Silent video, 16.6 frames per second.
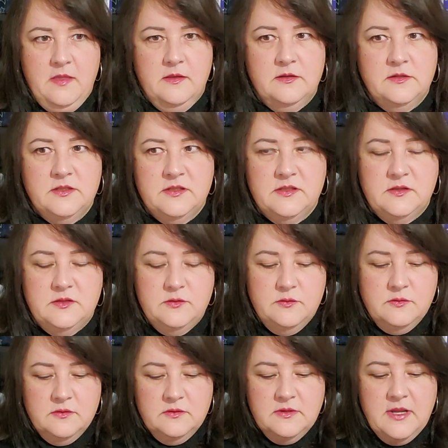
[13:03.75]
Just
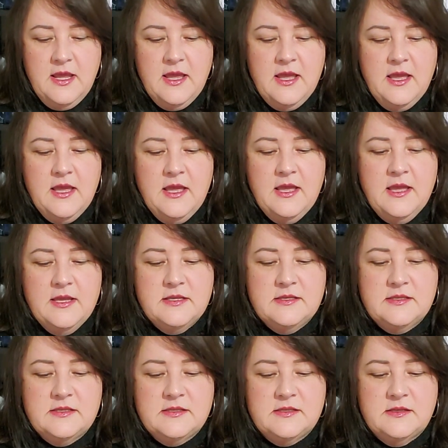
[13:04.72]
do a nice,
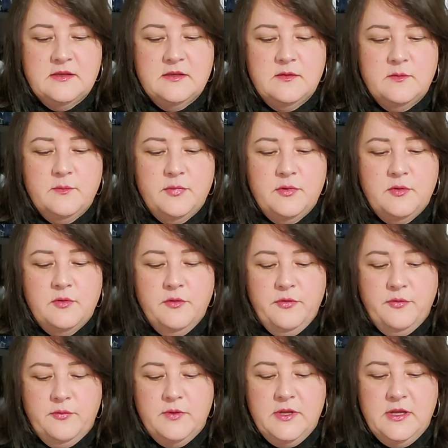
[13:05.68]
simple
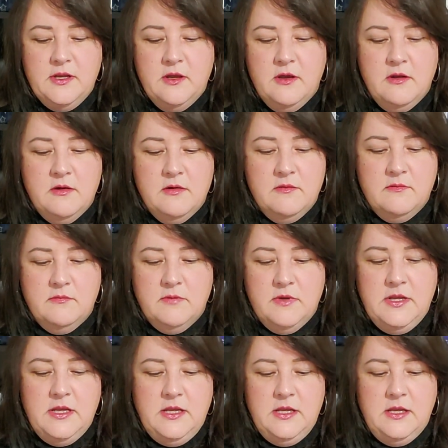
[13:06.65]
3-card
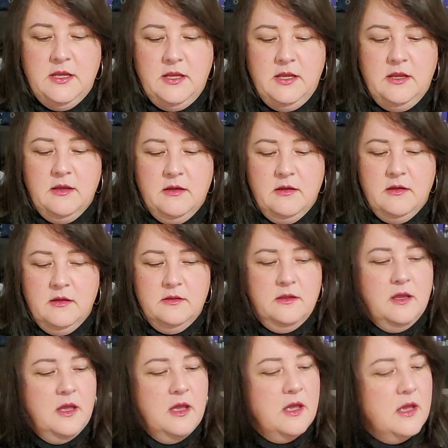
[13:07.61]
reading
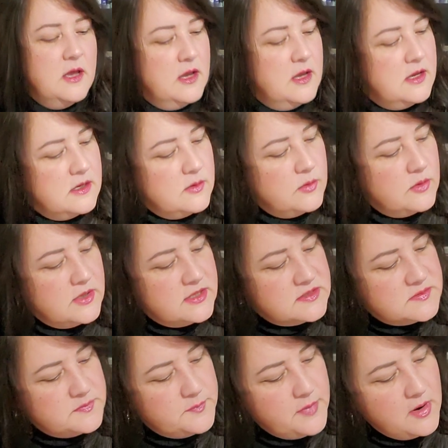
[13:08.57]
on,
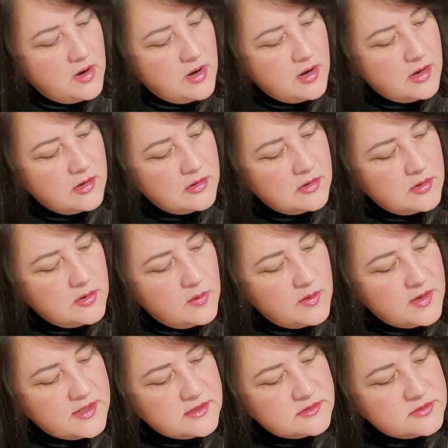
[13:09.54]
is Barr
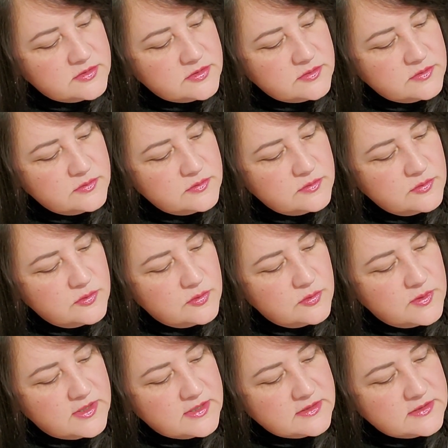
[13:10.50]
going to
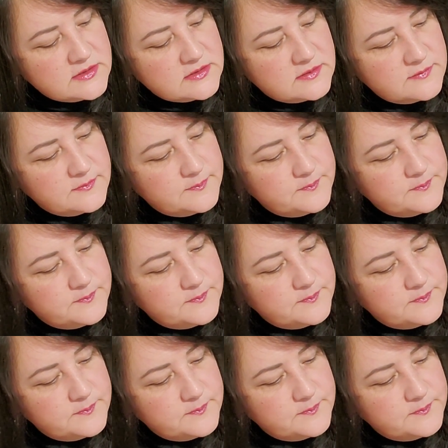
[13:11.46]
quit?